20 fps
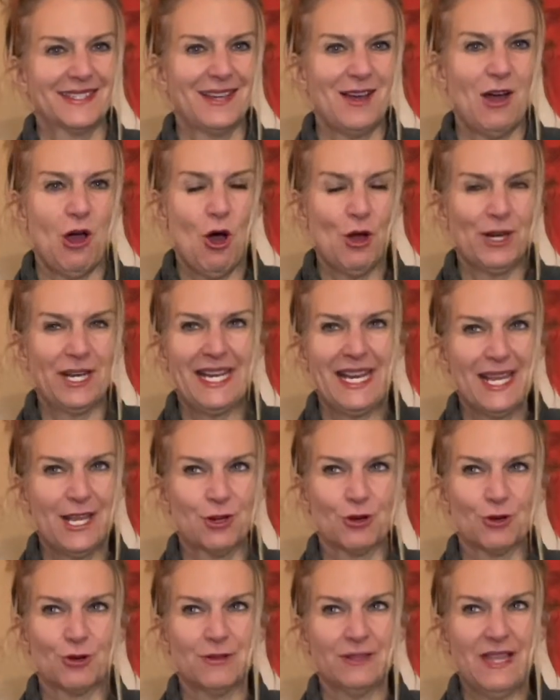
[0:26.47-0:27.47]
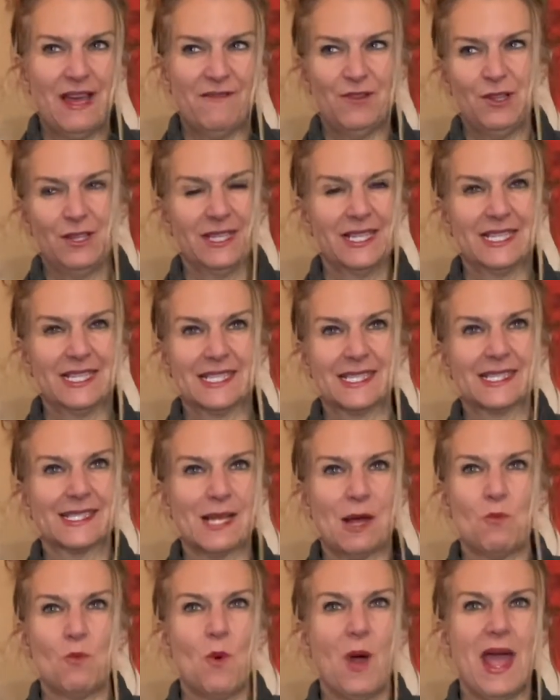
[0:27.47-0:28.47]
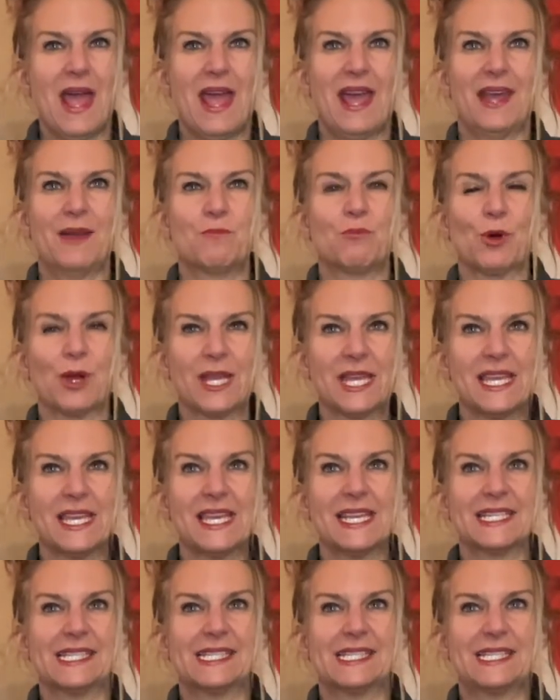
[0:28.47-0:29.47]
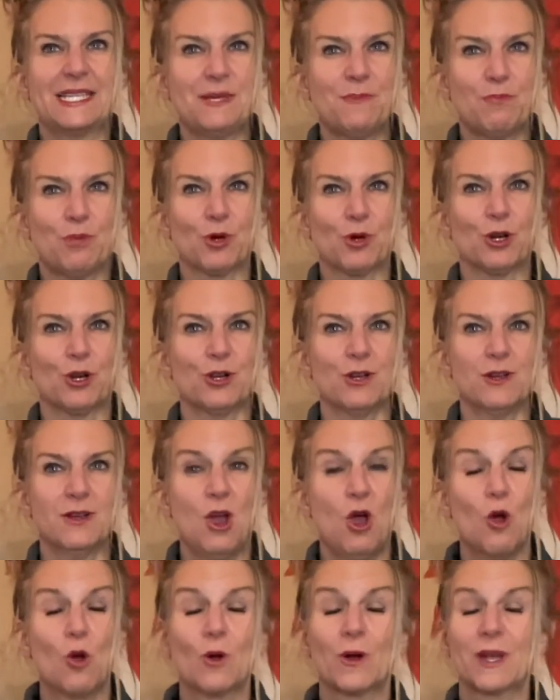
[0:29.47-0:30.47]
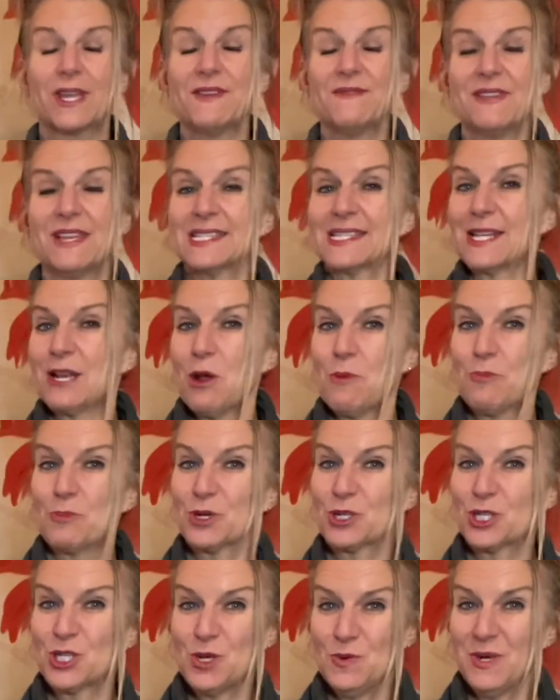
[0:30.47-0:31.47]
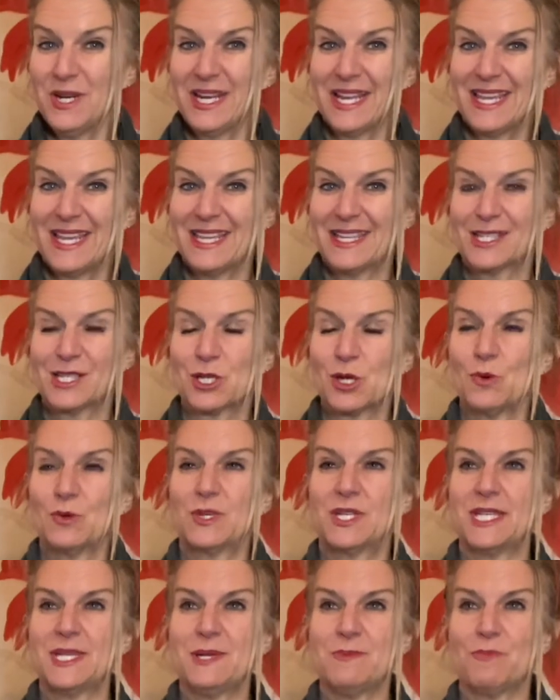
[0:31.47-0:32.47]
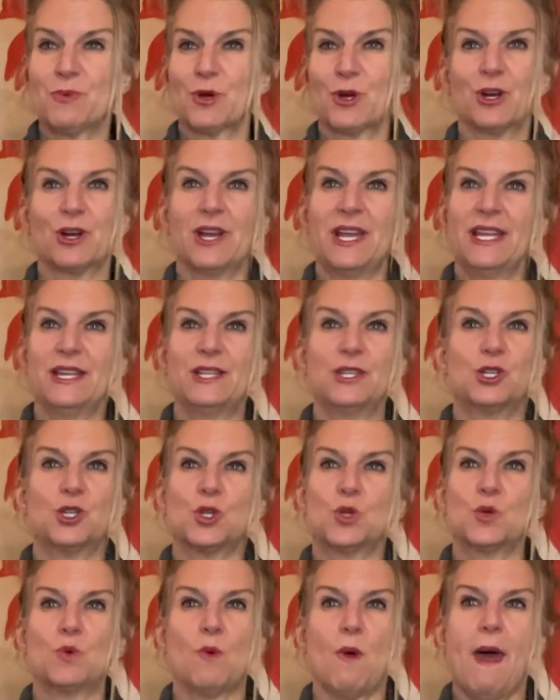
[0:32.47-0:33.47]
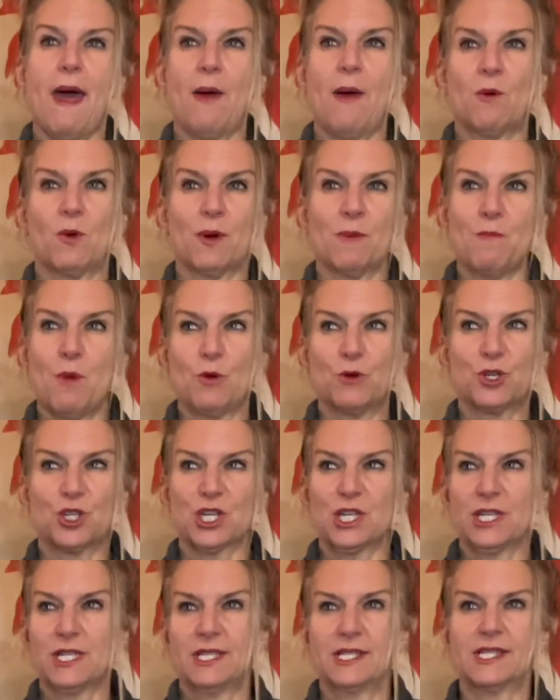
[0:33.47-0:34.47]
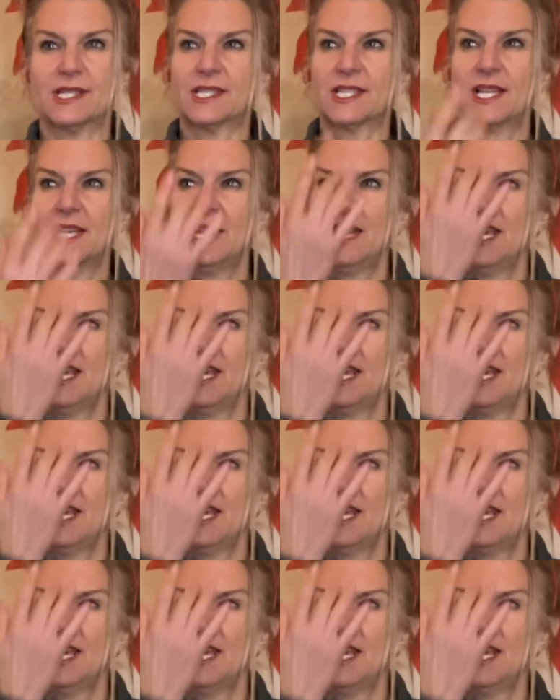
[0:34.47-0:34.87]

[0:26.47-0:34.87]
on an inner level in some way, bringing us deeper or giving us an opportunity to go deeper into our emotions.